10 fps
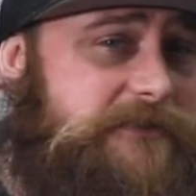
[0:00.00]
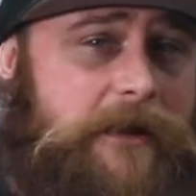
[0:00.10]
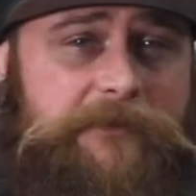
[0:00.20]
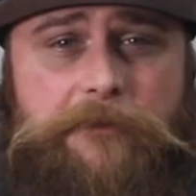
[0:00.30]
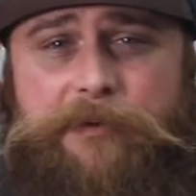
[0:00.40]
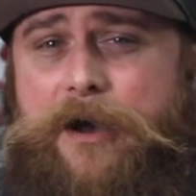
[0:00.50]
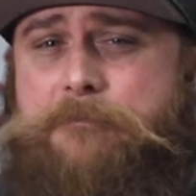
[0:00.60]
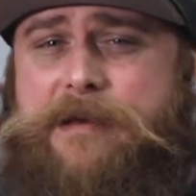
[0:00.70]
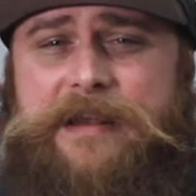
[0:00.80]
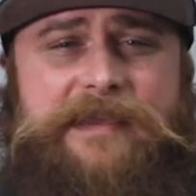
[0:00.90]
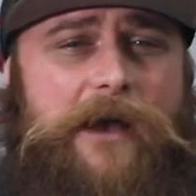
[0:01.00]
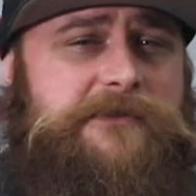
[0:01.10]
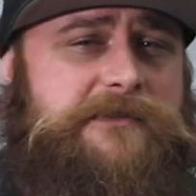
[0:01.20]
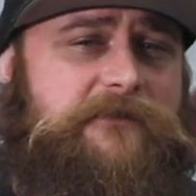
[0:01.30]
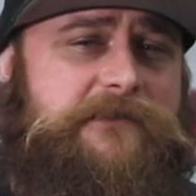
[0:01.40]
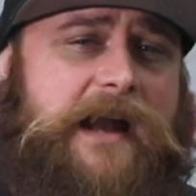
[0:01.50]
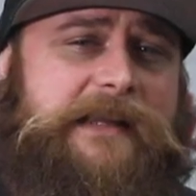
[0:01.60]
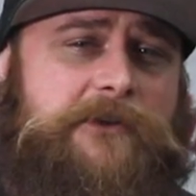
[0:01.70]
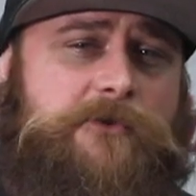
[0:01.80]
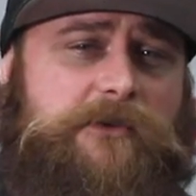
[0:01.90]
something about many thousands of
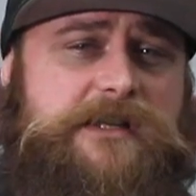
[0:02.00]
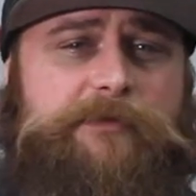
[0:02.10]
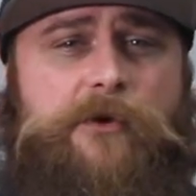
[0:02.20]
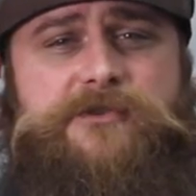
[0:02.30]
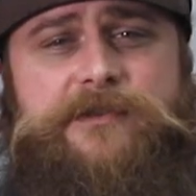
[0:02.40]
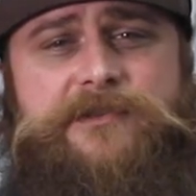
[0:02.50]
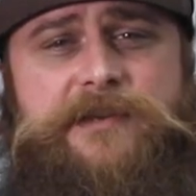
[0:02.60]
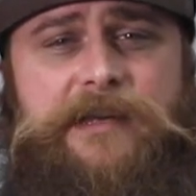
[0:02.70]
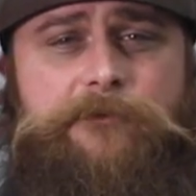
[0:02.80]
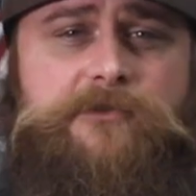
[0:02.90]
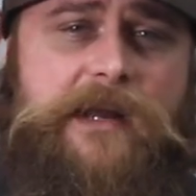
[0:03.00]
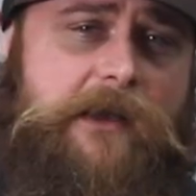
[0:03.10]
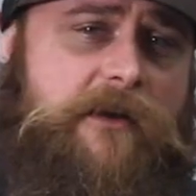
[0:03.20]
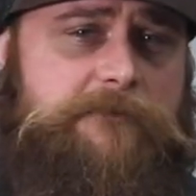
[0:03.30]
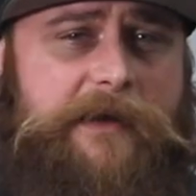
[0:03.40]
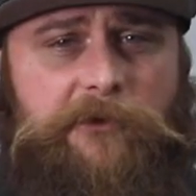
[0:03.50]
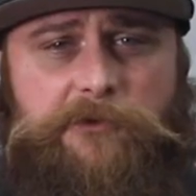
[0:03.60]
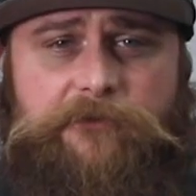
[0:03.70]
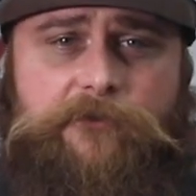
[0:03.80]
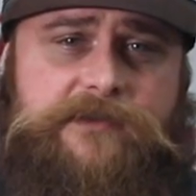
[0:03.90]
tiny controlled explosions sending rotating hunks of metal
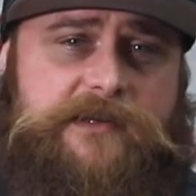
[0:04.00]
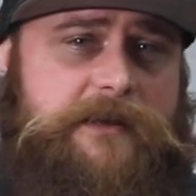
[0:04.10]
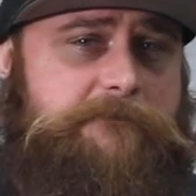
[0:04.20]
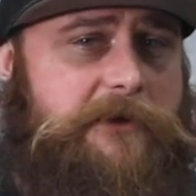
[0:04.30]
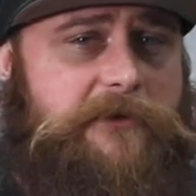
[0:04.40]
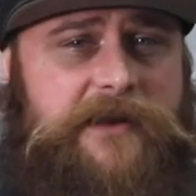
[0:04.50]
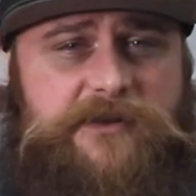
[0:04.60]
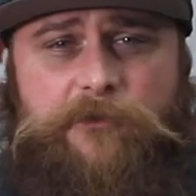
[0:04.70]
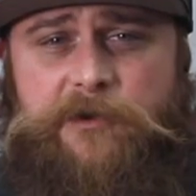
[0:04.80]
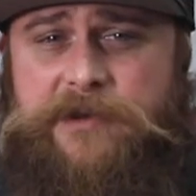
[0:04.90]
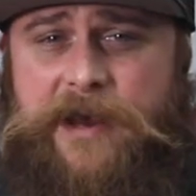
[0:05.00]
into a frenzy mere inches from your